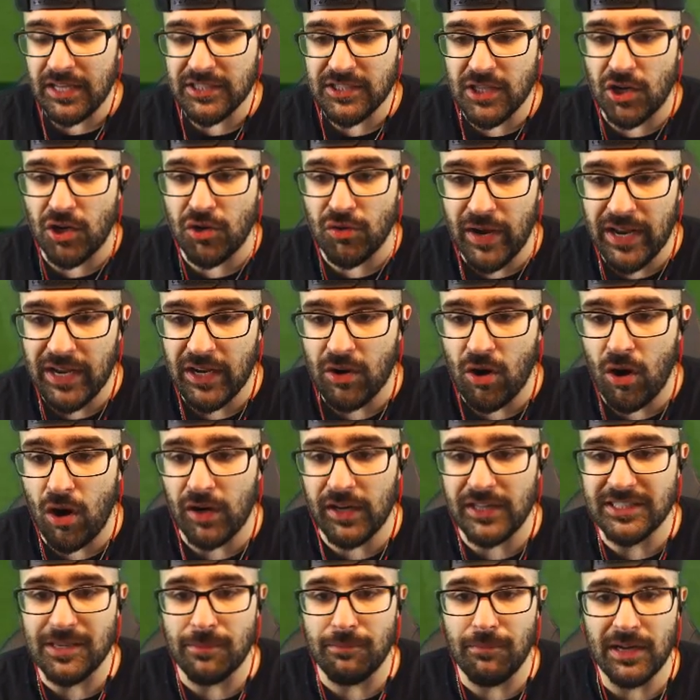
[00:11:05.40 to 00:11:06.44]
He's a great
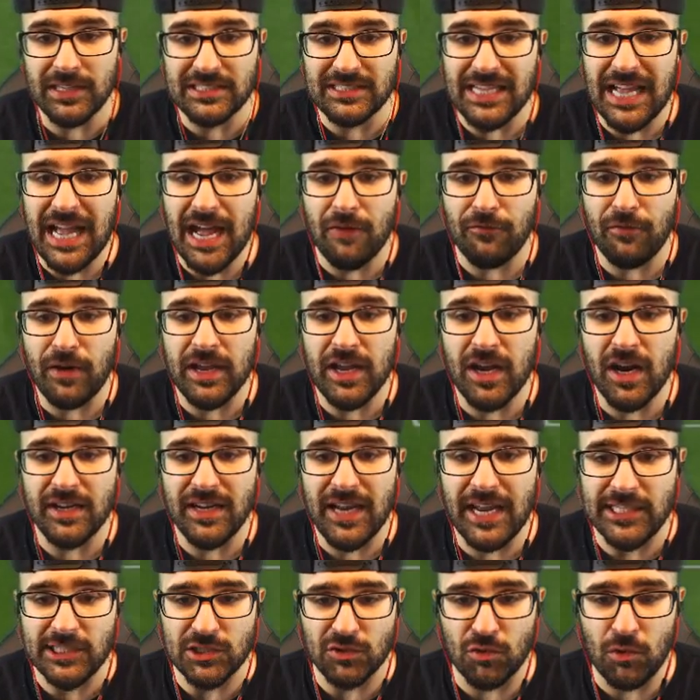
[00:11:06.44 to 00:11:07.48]
card, he's a must-have. Right here, a
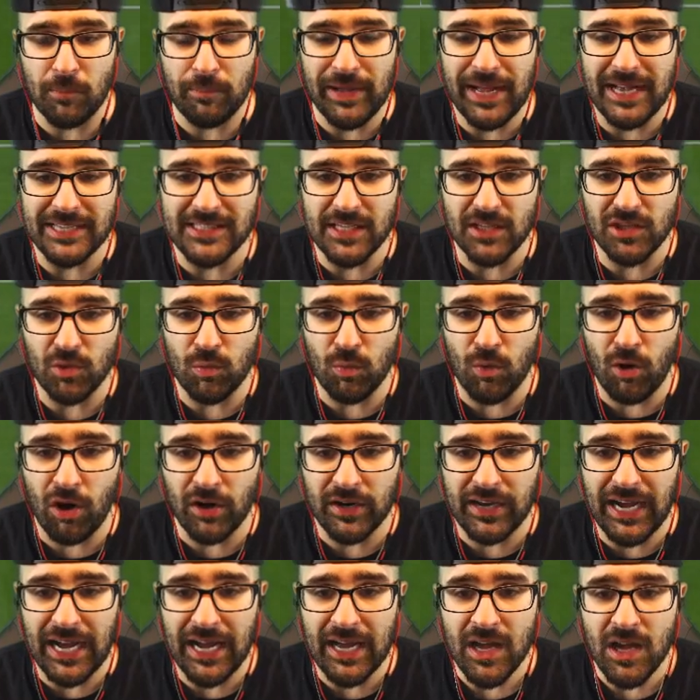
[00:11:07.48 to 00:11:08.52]
nice through pass into
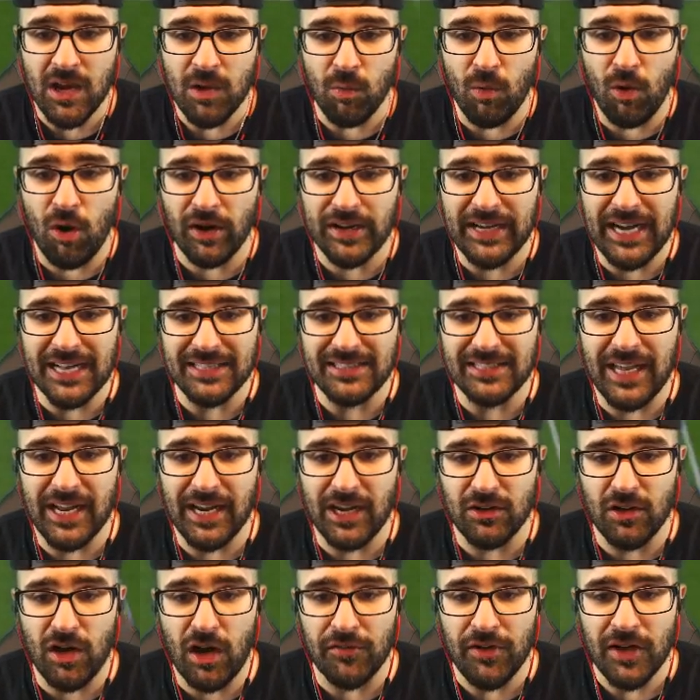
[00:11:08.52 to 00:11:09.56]
Walcott. Walcott
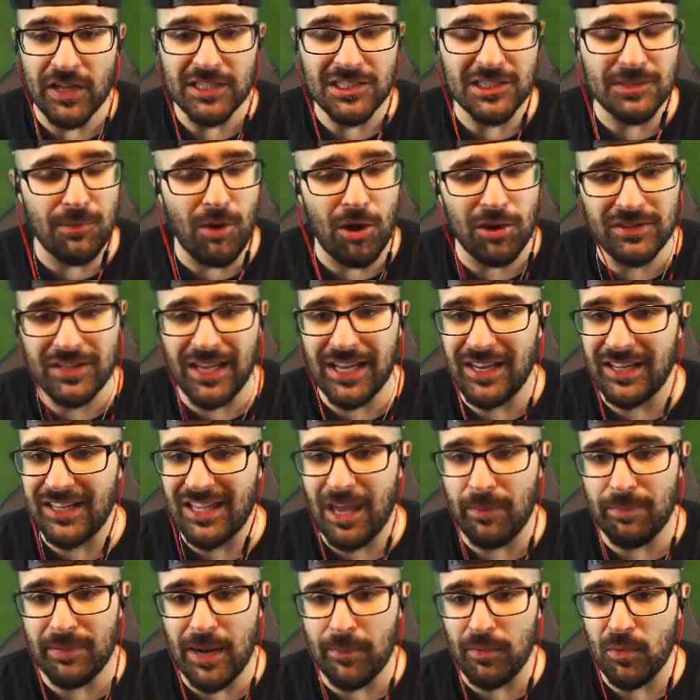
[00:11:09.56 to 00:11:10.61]
taking off, Smaldini
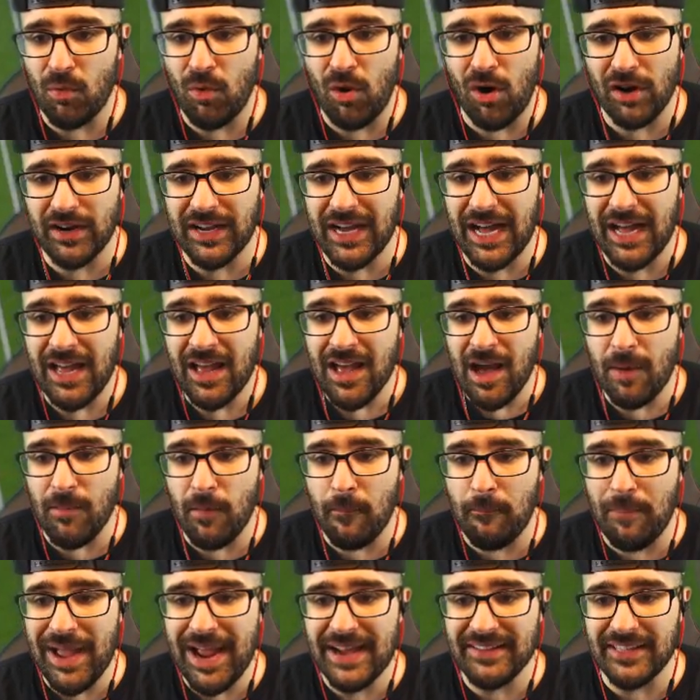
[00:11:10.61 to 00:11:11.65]
keeping up with Walcott. I'm
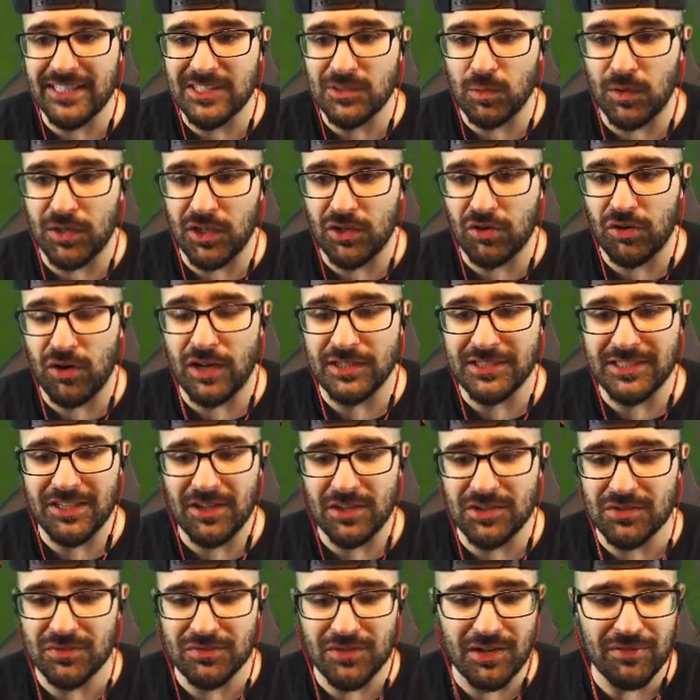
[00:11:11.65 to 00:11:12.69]
gonna bang this one across, and it
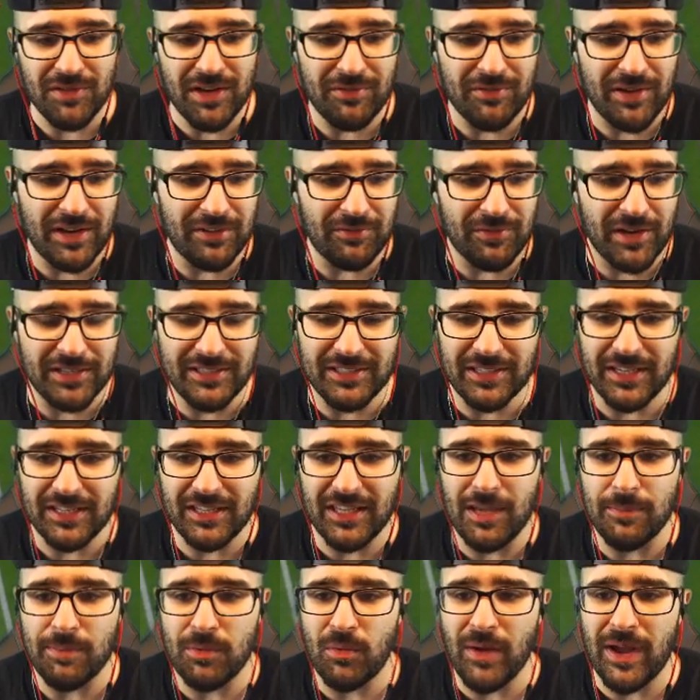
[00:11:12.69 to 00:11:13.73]
goes right, right, right, right to the
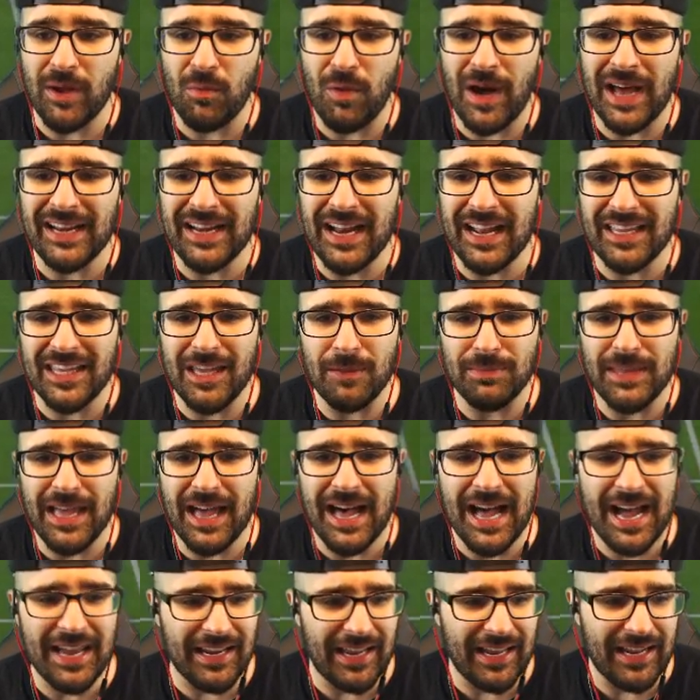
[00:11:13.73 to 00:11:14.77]
keeper. Wait, why did I keep that
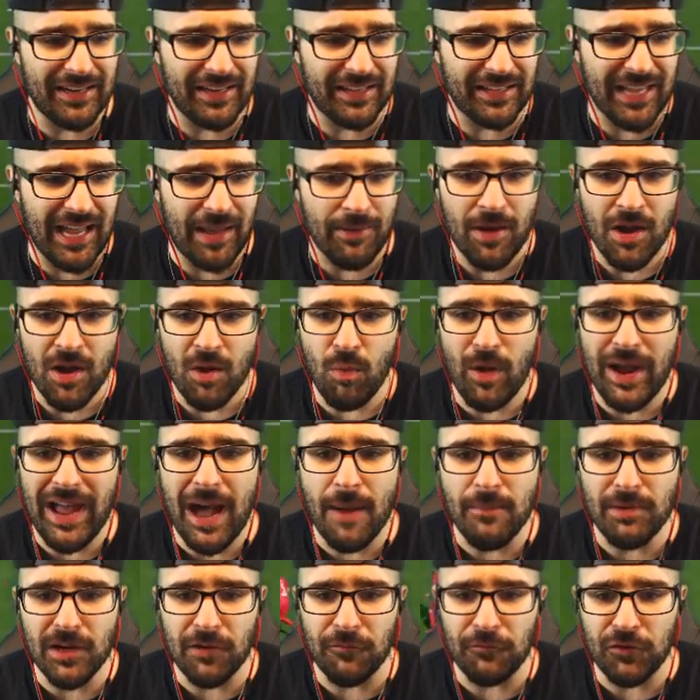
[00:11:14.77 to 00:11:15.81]
highlight in the game? Wait,
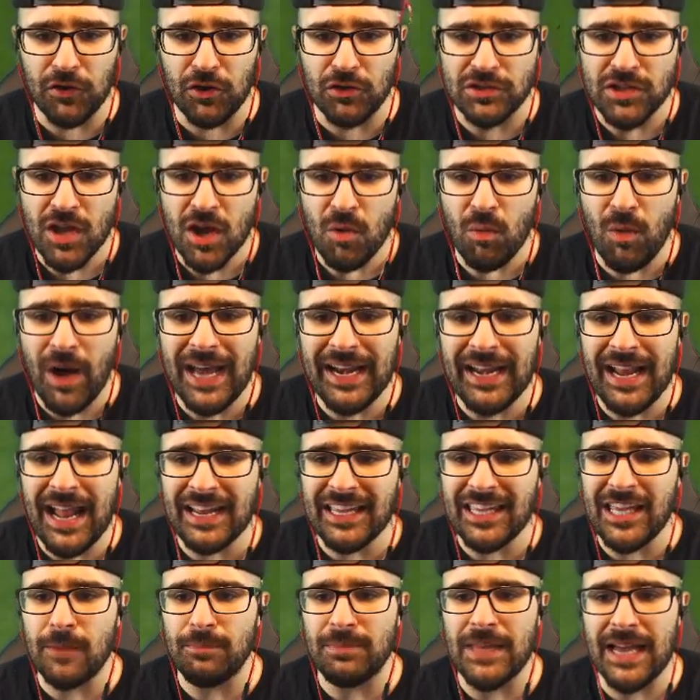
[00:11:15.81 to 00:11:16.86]
I'm confused. Why did I
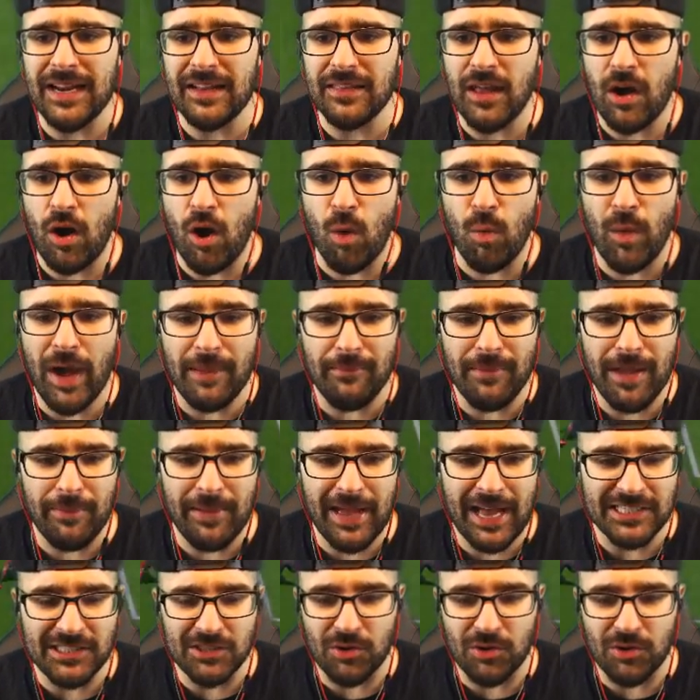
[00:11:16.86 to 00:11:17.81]
keep that in the, oh wait, maybe I